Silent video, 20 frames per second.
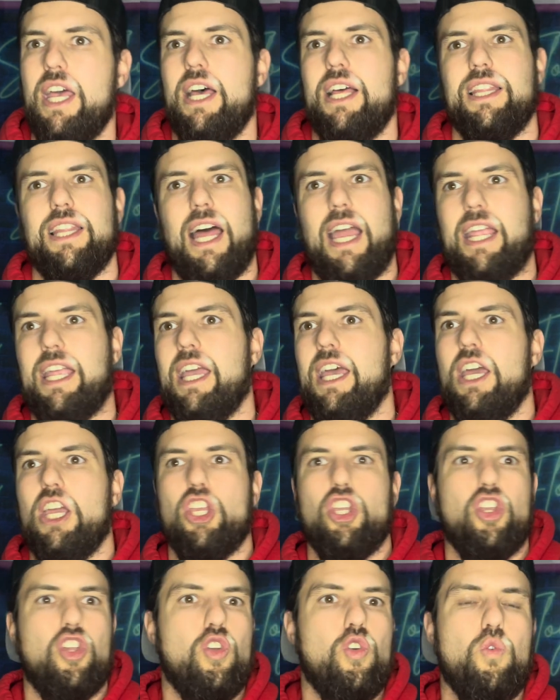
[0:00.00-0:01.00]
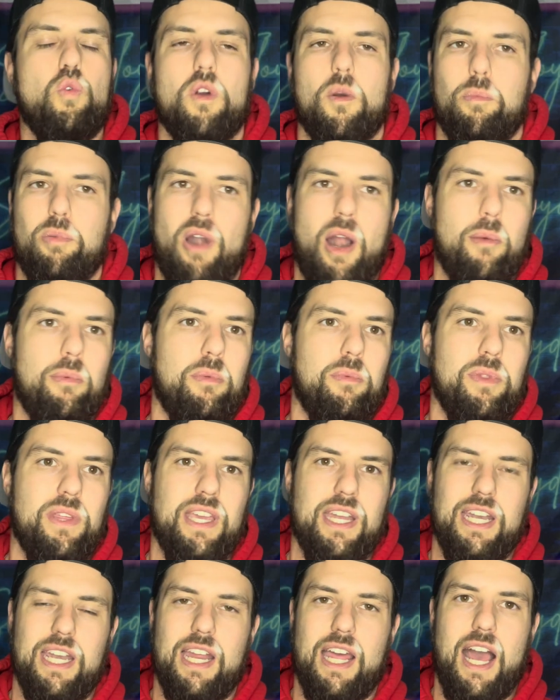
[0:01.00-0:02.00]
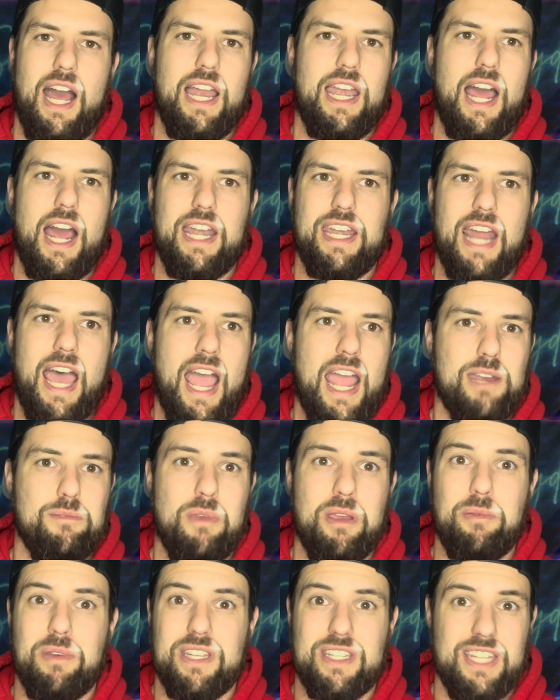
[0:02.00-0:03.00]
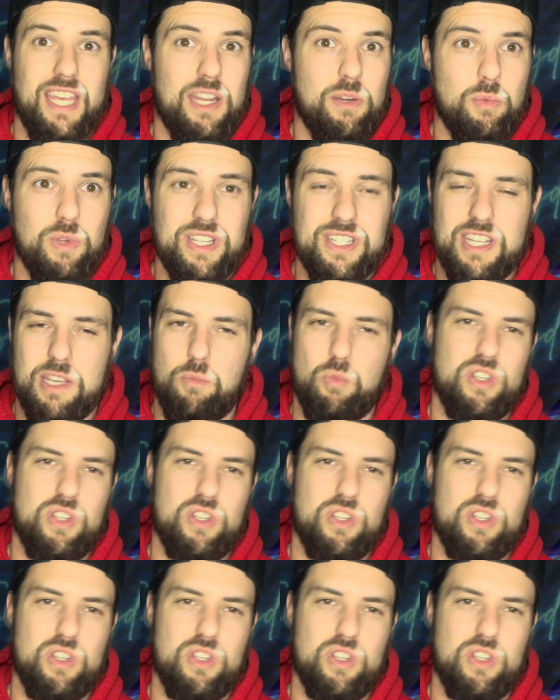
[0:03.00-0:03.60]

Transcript: like you are probably a 9, maybe a 10-win team.